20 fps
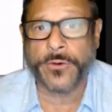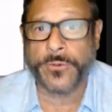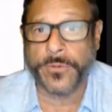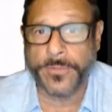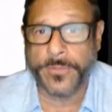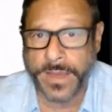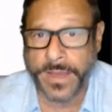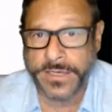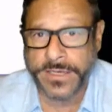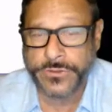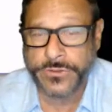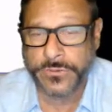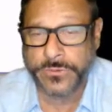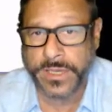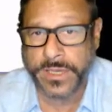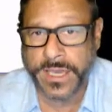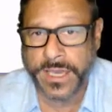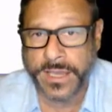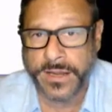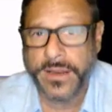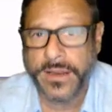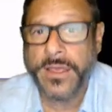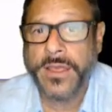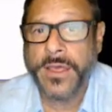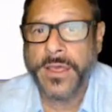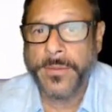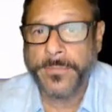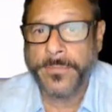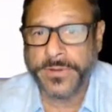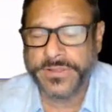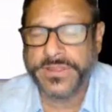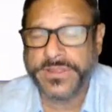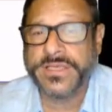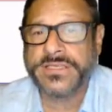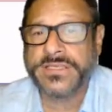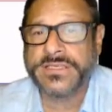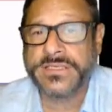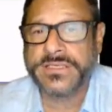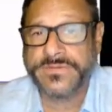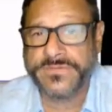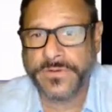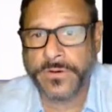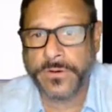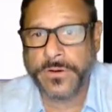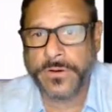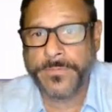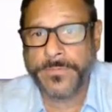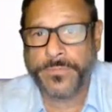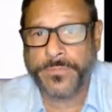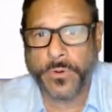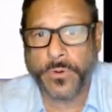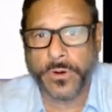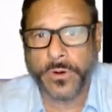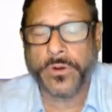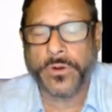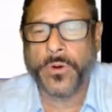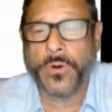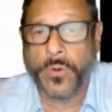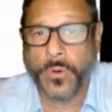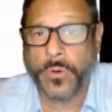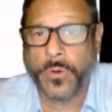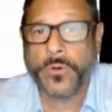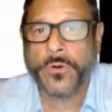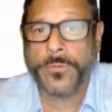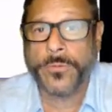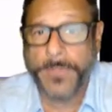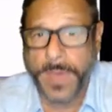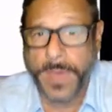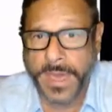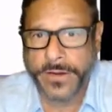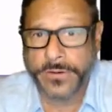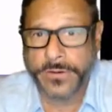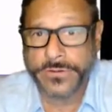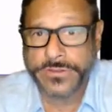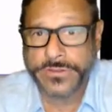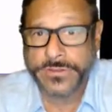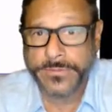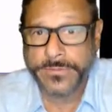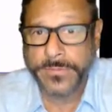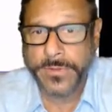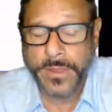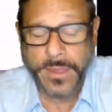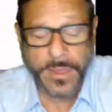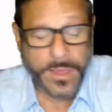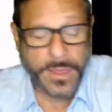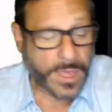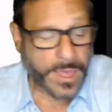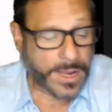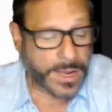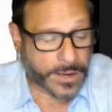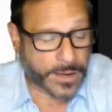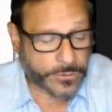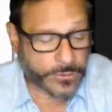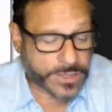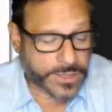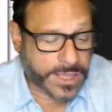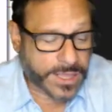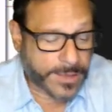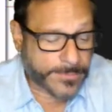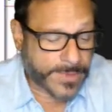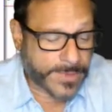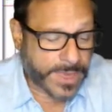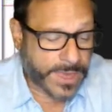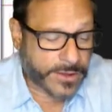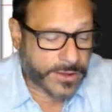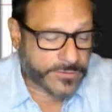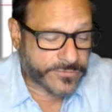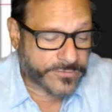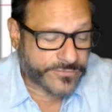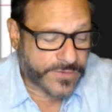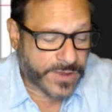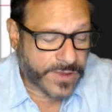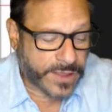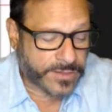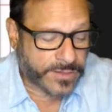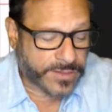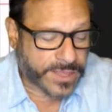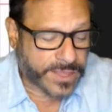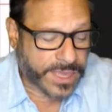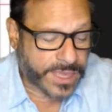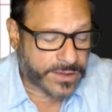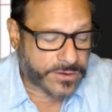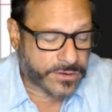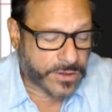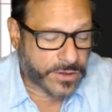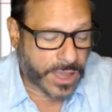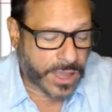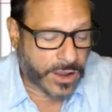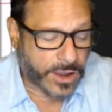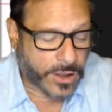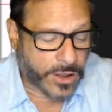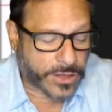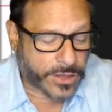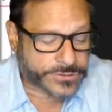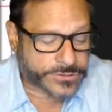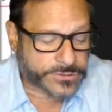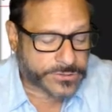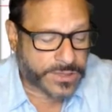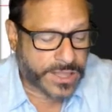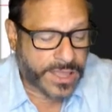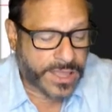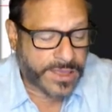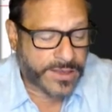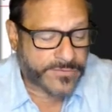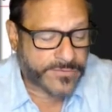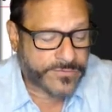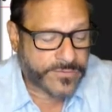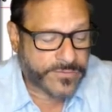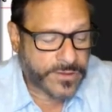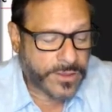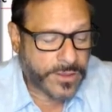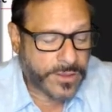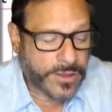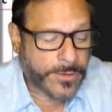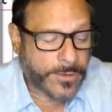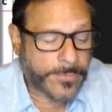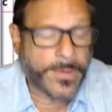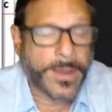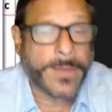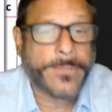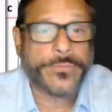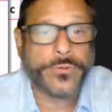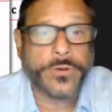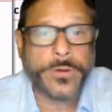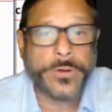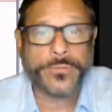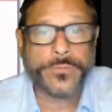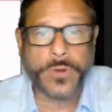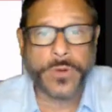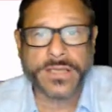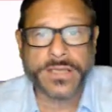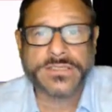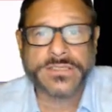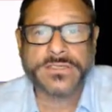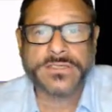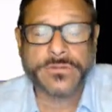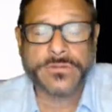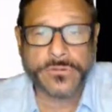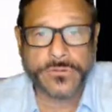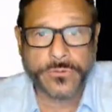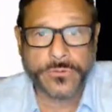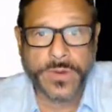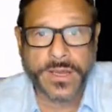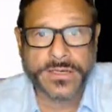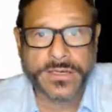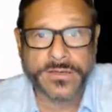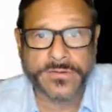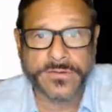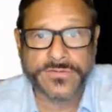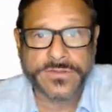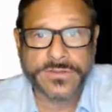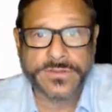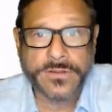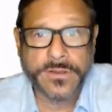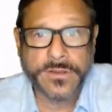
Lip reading: remind you again, but this is very important. Order matters. Now looking at my header file again, I also have my preprocessor directives.